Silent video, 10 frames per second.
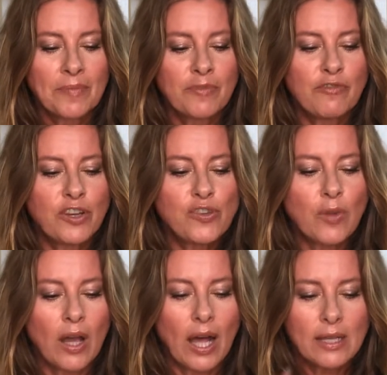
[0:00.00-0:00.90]

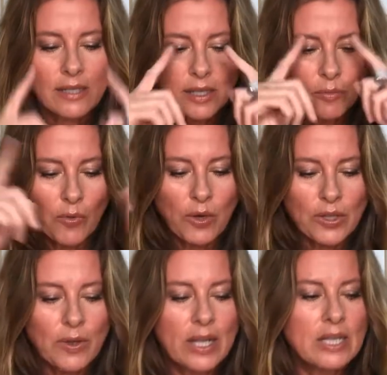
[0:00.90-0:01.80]
visualize it, the more
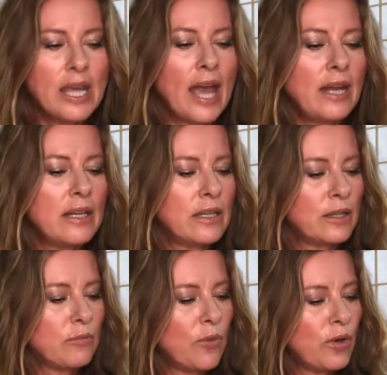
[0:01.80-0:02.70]
you intend it,
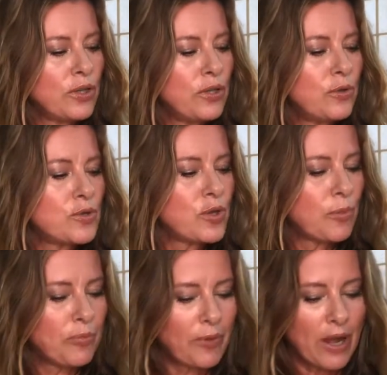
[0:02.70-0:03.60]
the more you use your
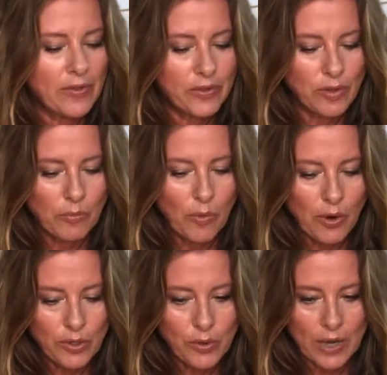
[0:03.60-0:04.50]
breath, and the
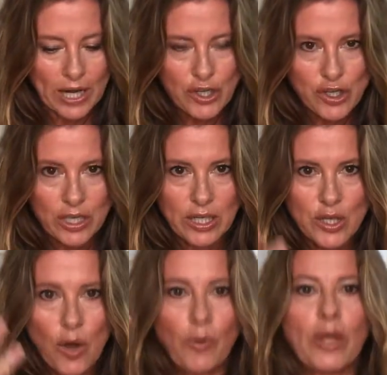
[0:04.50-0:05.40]
more you are actually
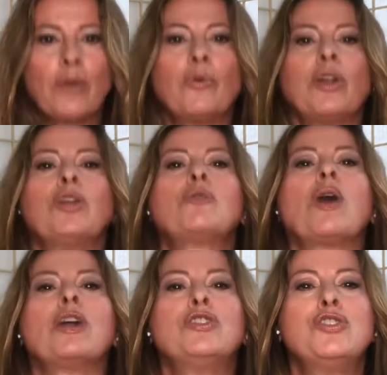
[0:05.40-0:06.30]
knowing what you
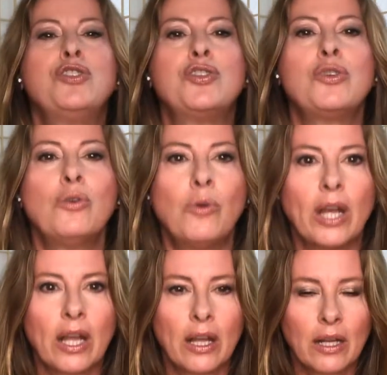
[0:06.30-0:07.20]
are
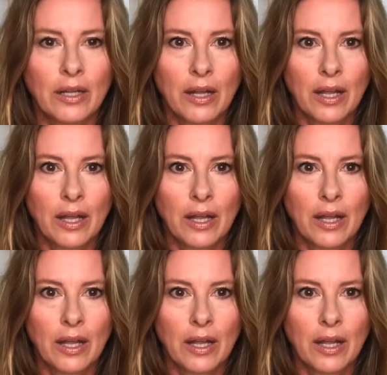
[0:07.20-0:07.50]
doing,